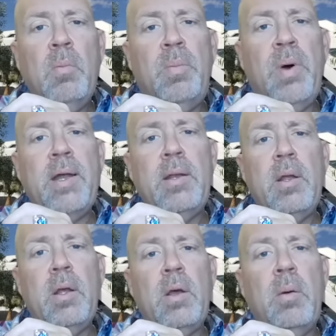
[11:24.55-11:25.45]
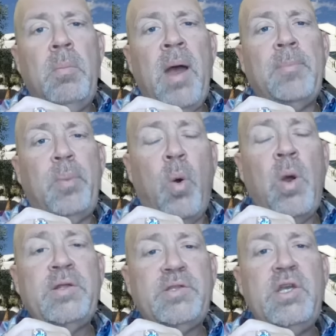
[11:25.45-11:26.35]
But my
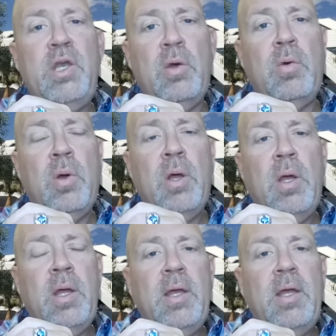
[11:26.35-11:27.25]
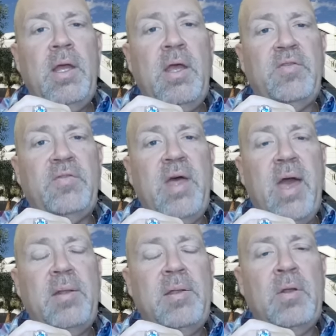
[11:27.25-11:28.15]
point to you is
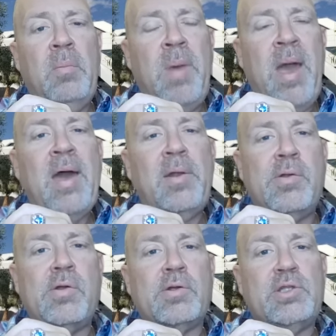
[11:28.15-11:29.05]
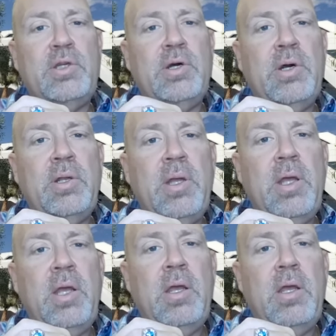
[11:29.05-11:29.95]
that, you know, Matt understood